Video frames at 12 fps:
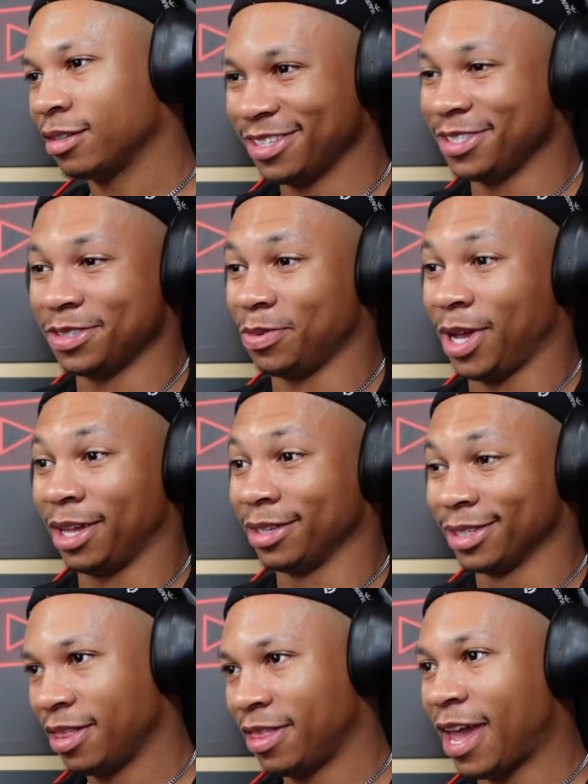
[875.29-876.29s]
This is
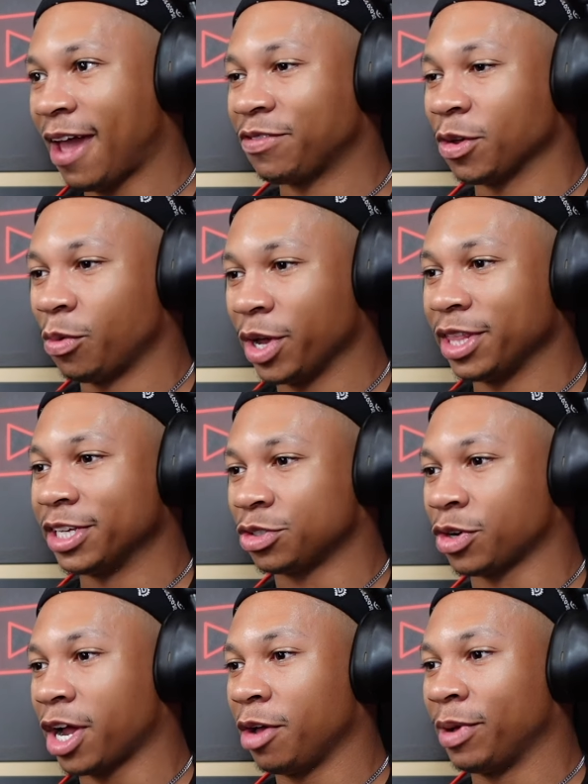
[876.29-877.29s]
wild. They have to win this
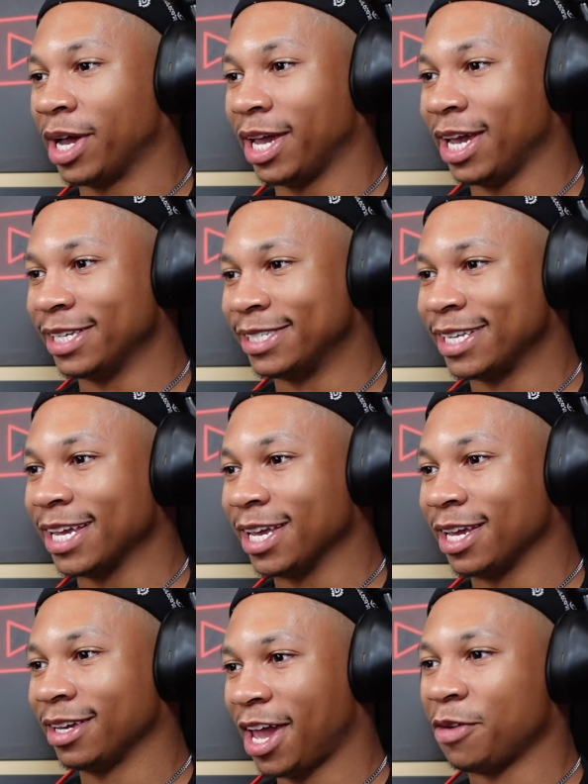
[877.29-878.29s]
trial by
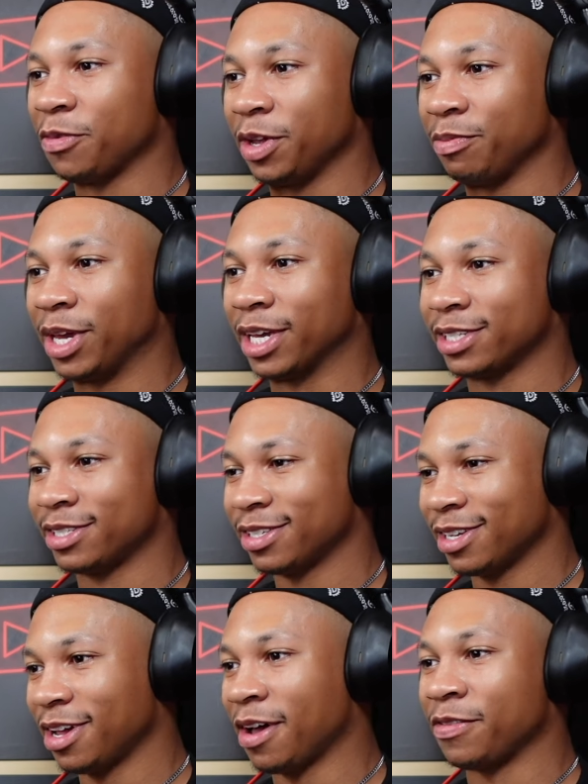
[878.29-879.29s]
singing a remix
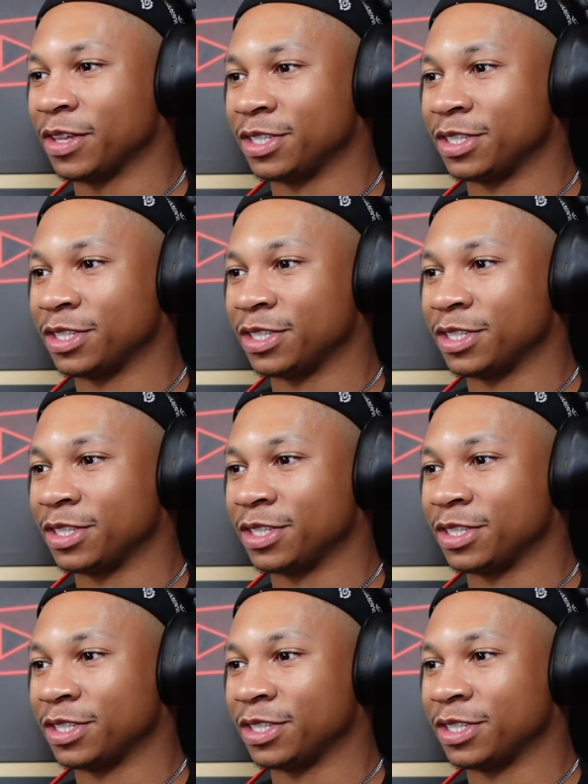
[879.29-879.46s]
of the